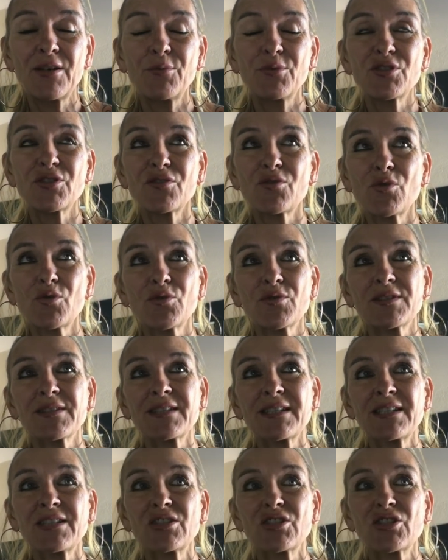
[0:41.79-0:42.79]
which of course
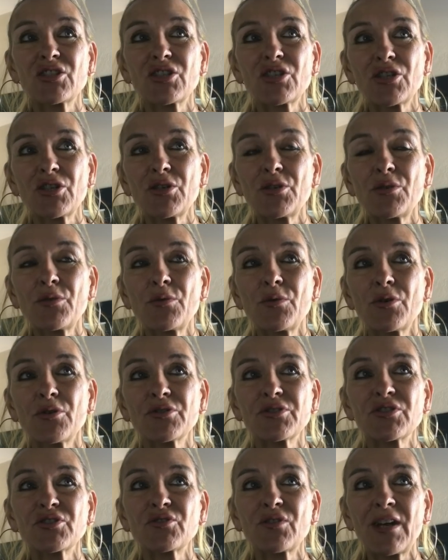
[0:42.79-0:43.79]
these two
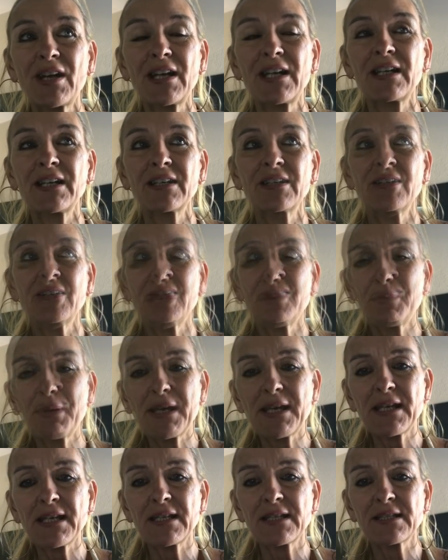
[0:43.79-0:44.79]
Australian
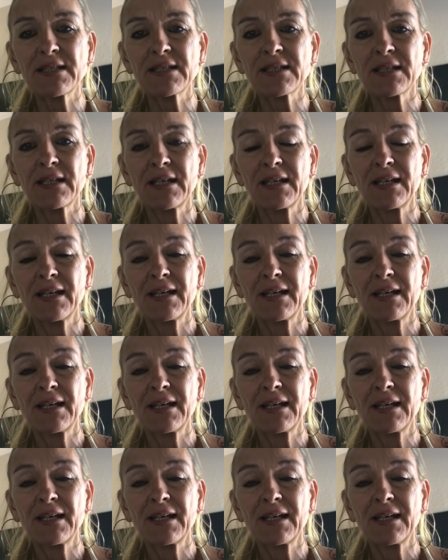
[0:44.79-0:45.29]
GPs,